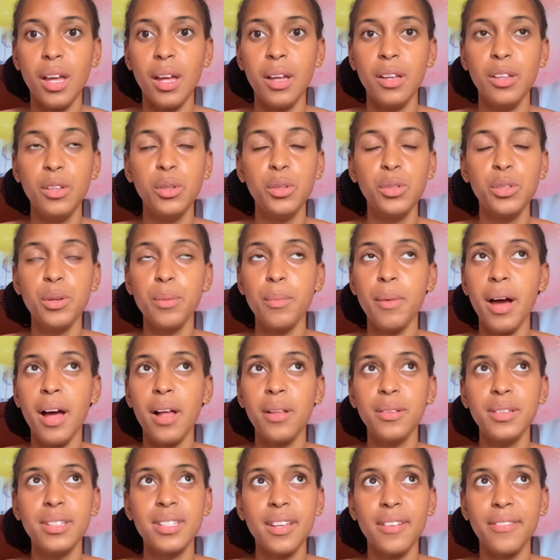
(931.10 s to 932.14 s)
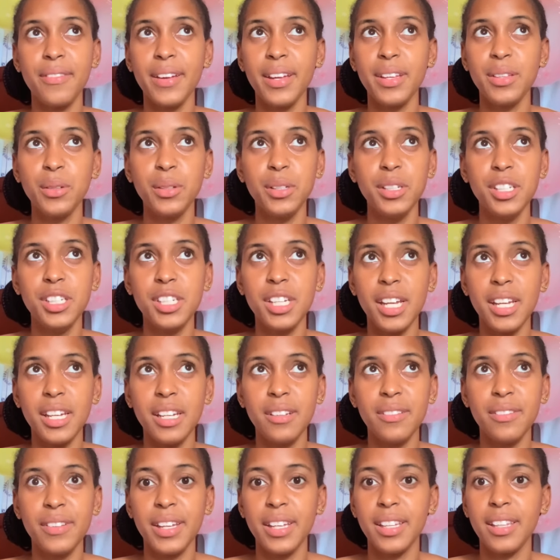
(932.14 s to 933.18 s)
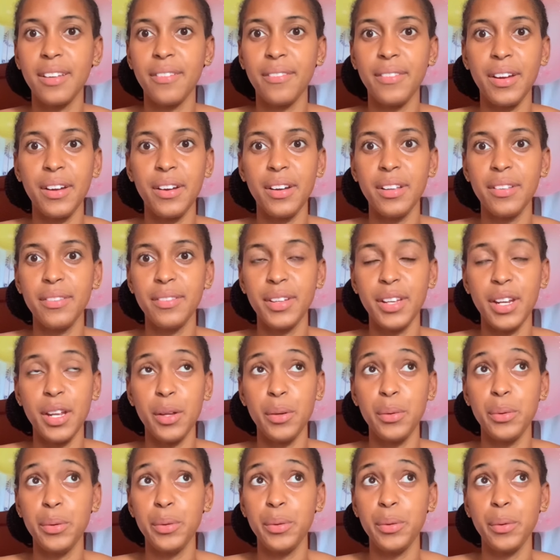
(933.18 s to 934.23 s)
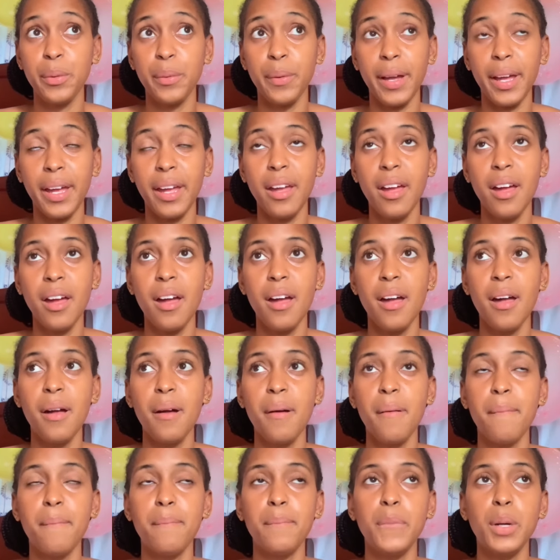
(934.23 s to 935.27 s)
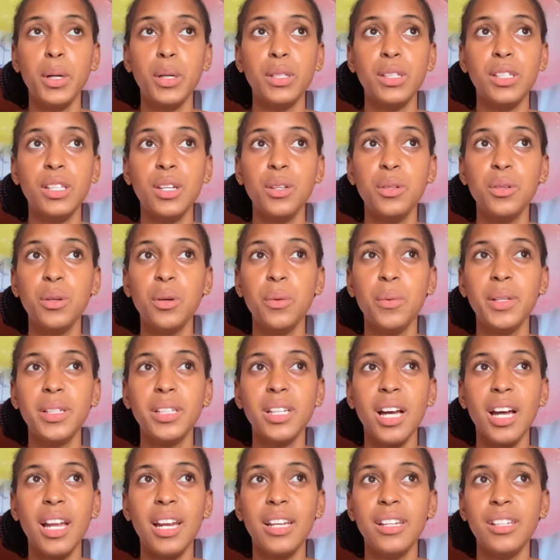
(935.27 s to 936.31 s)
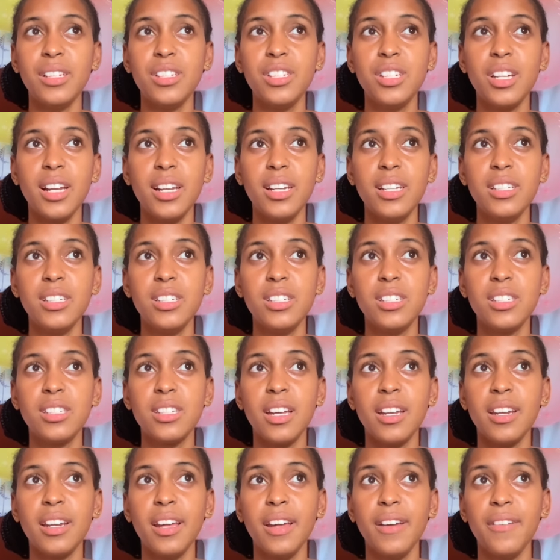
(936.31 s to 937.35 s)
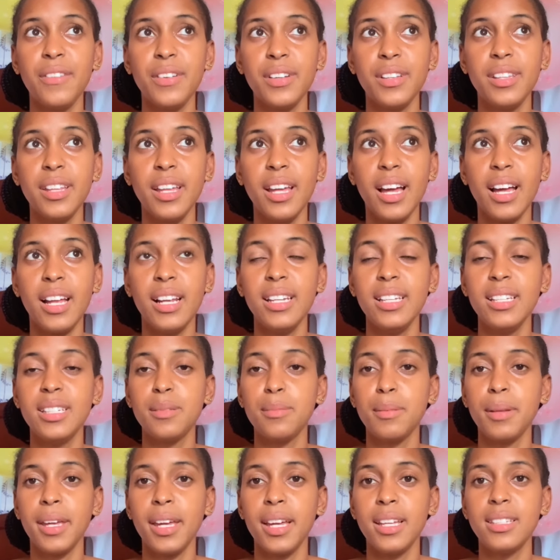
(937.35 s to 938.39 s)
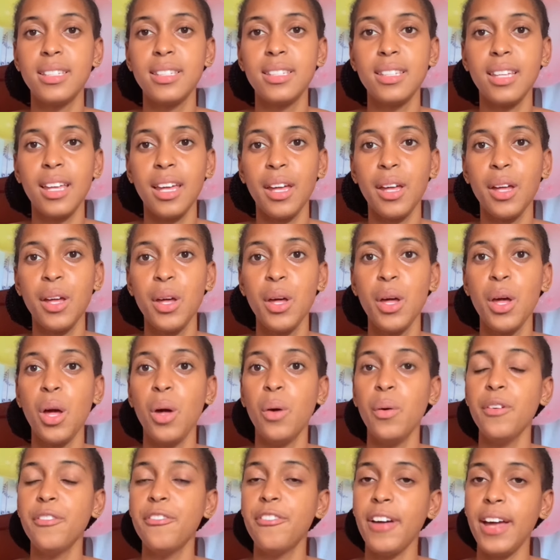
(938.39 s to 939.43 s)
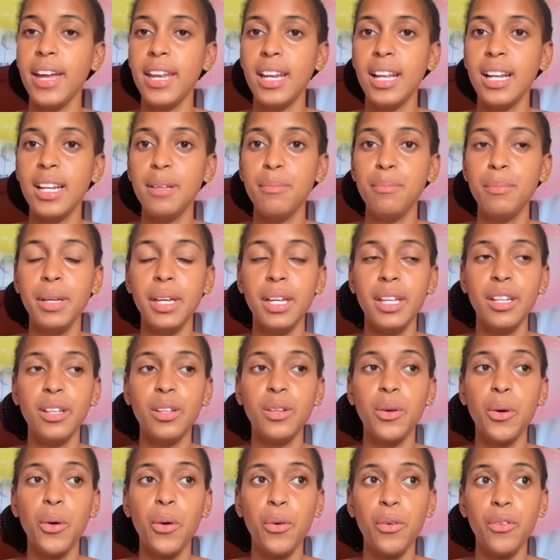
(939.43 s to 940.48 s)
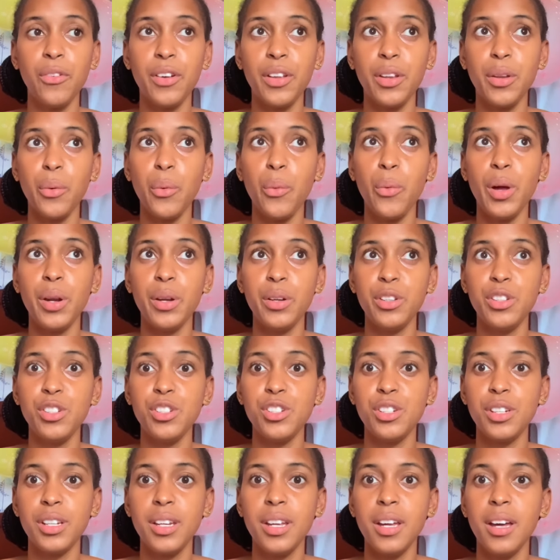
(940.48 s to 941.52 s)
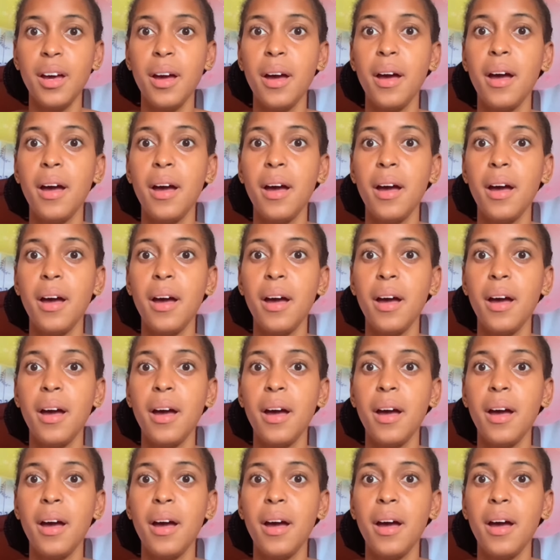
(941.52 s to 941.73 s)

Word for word: YouTube always affect fight with the channel if you get a viral video, I don't know why. But you know, with all of the challenges and everything, at least we can say we finally made it over the 100